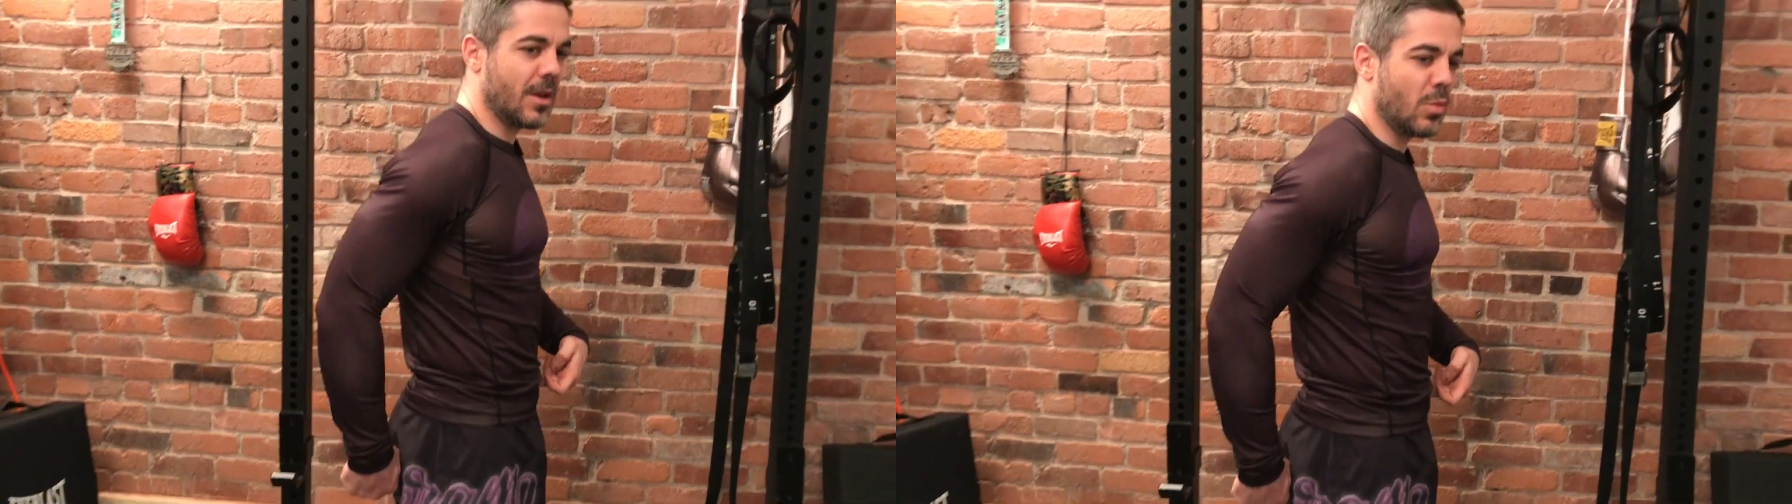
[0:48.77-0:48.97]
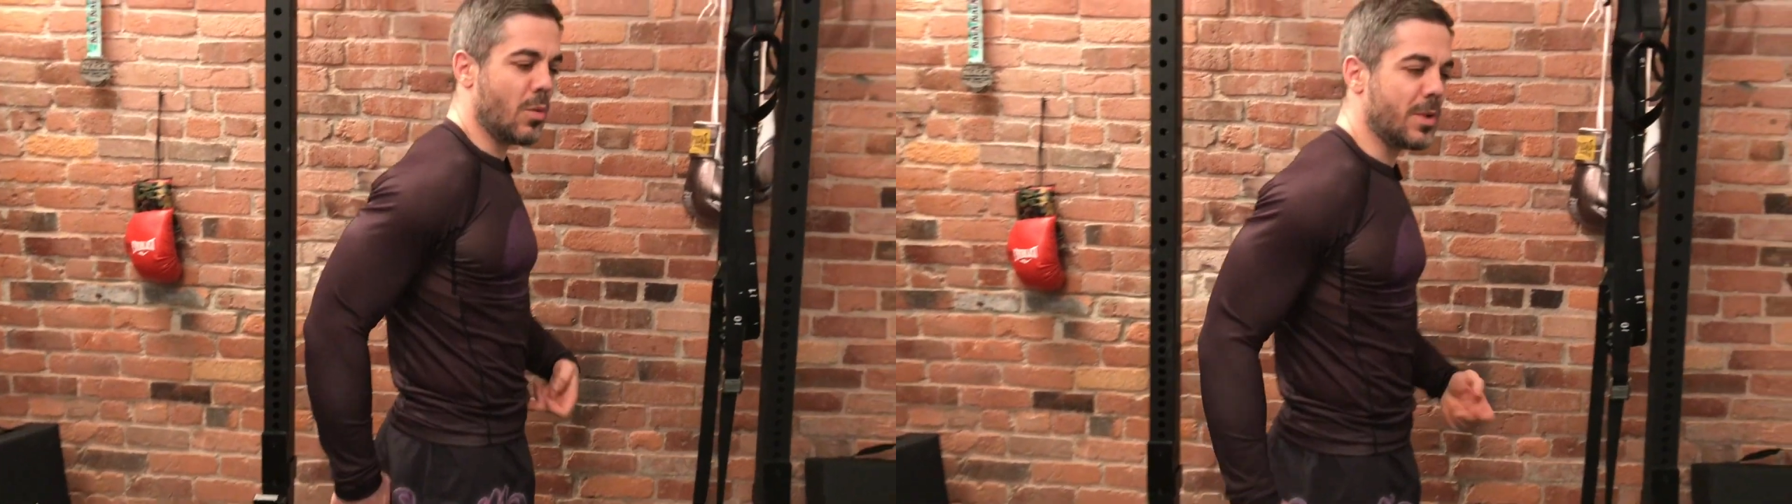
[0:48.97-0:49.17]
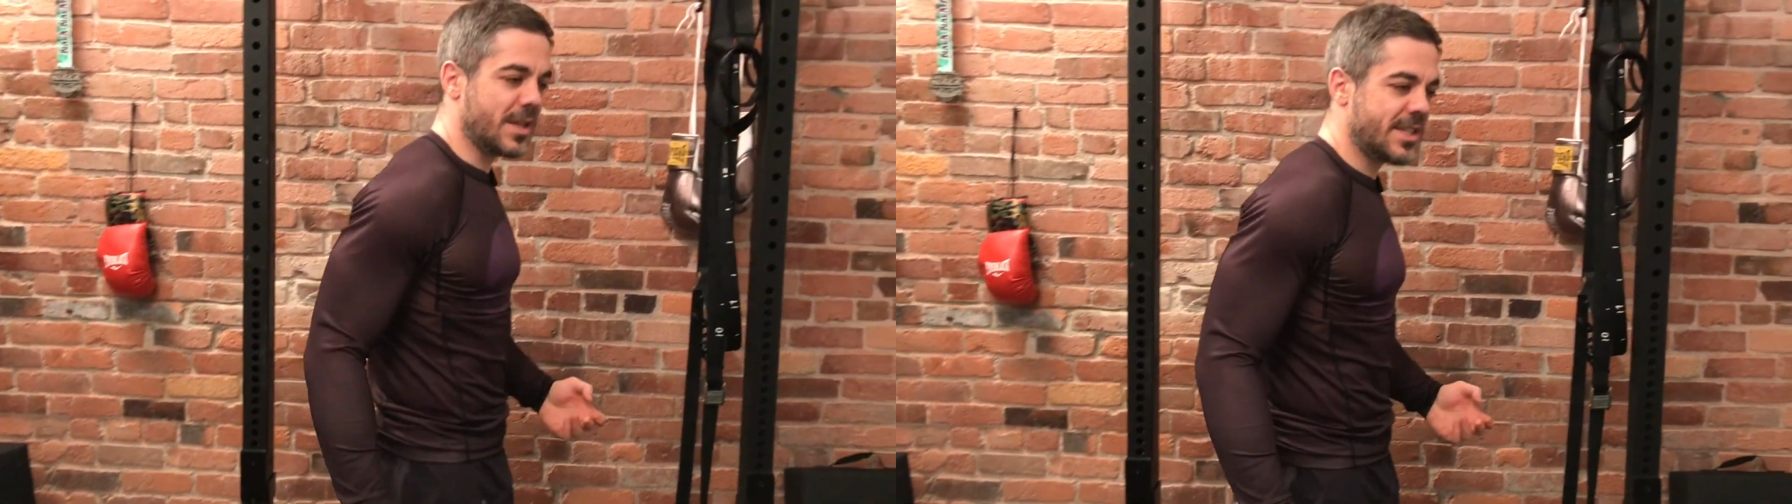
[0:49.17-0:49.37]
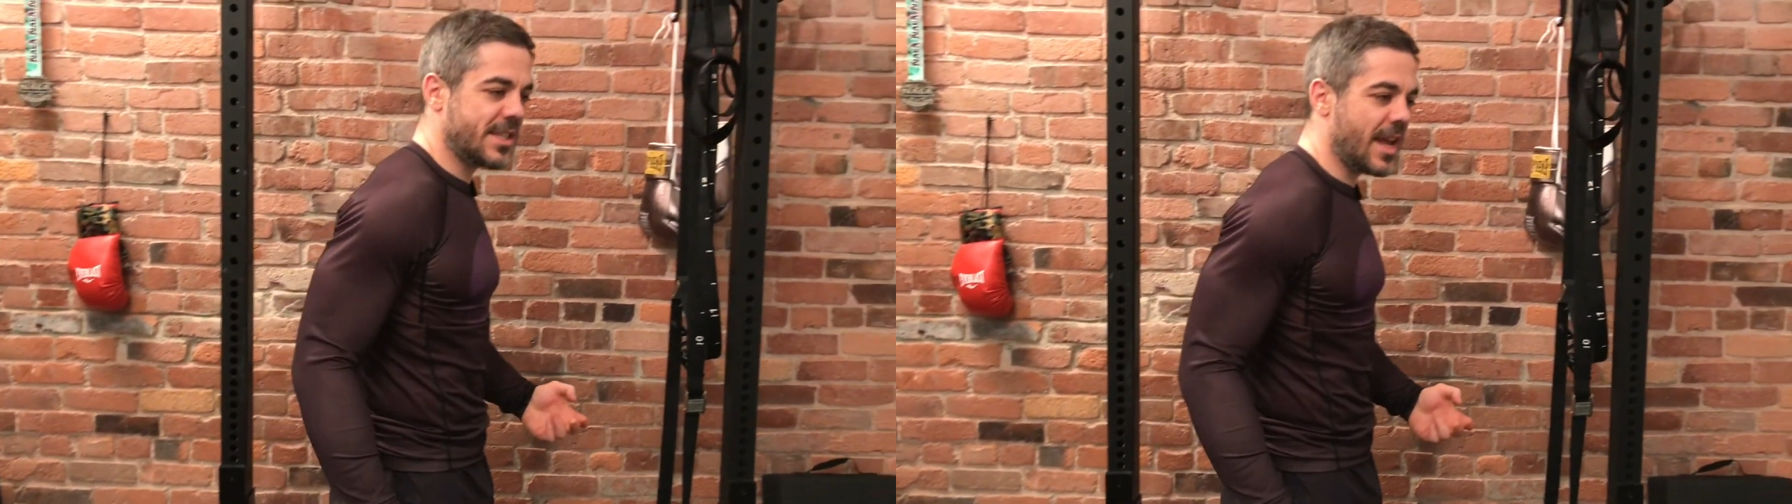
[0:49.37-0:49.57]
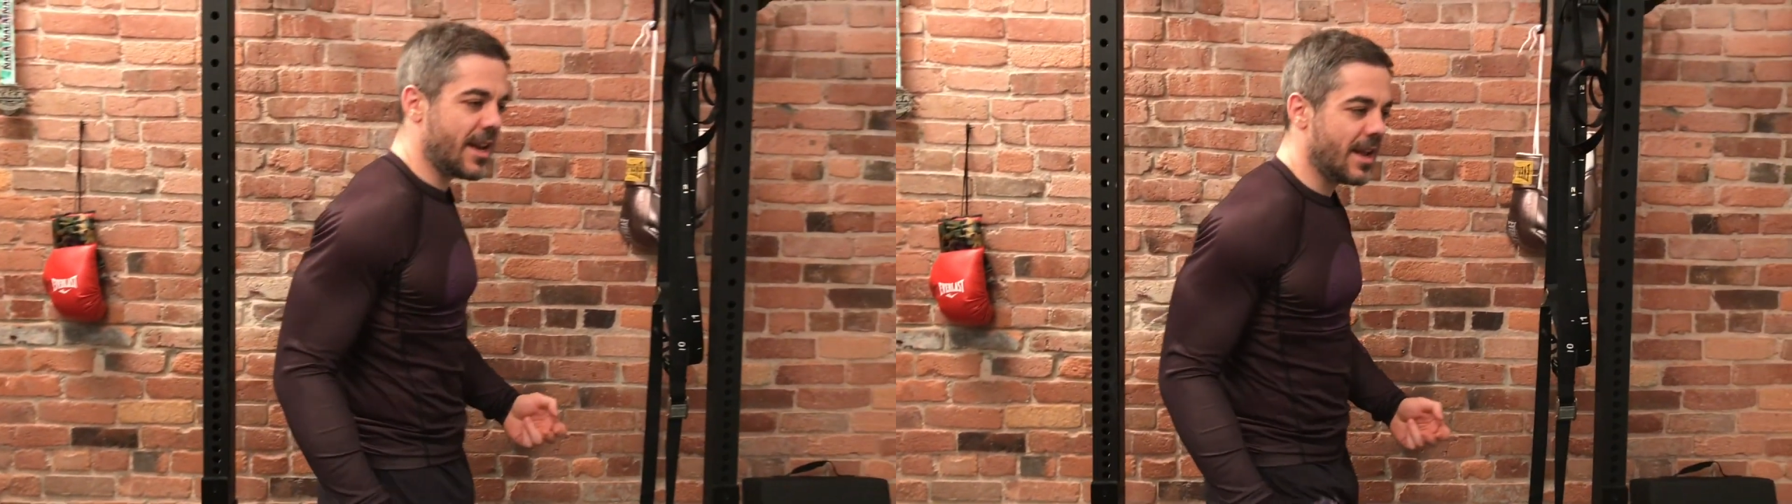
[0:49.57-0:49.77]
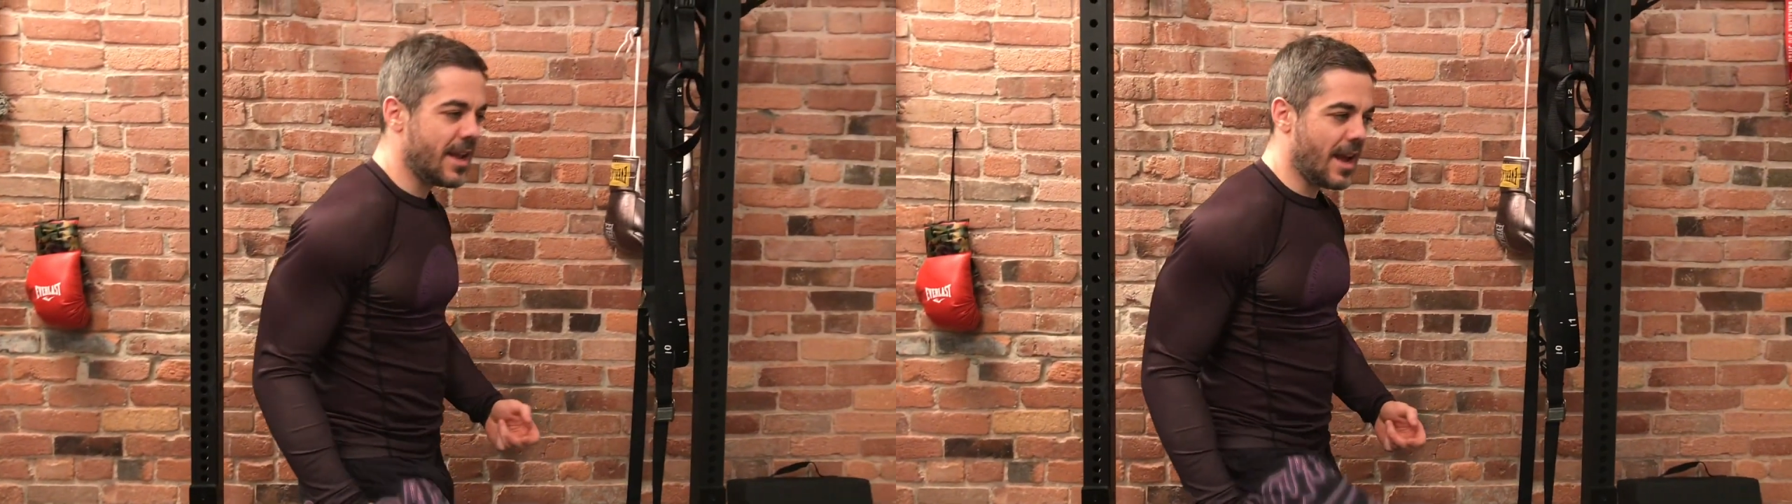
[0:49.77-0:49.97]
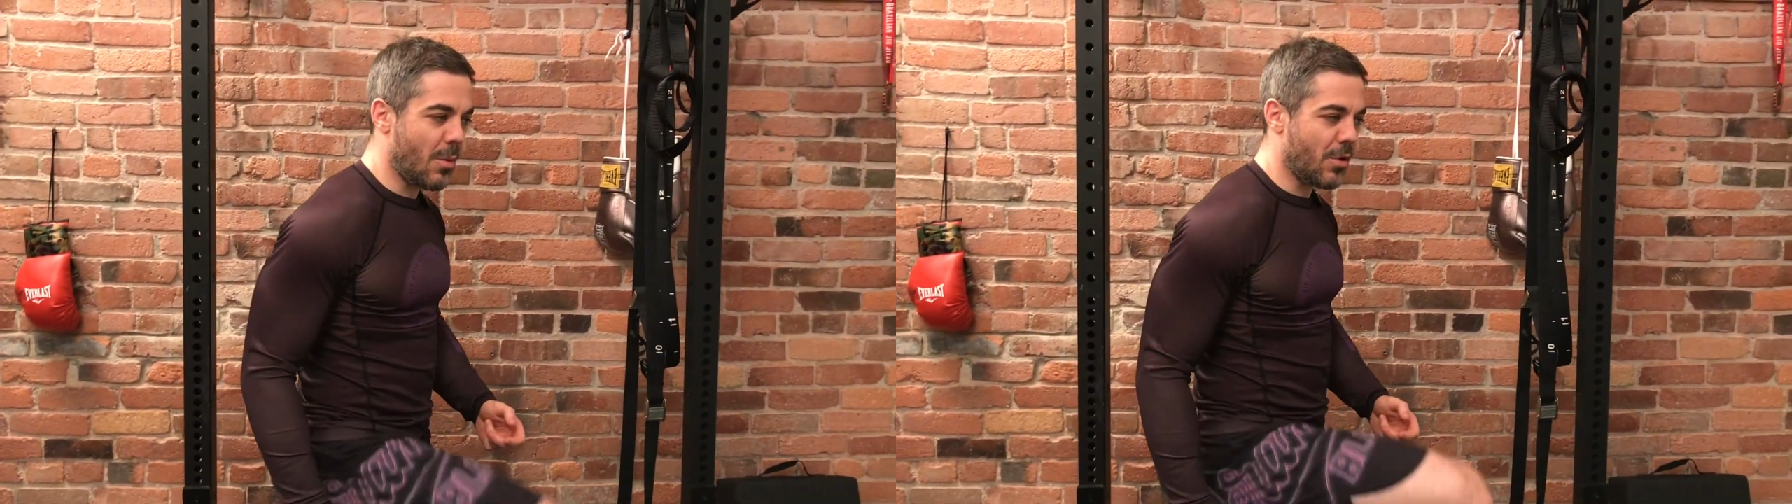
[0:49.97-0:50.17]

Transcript: When we sit and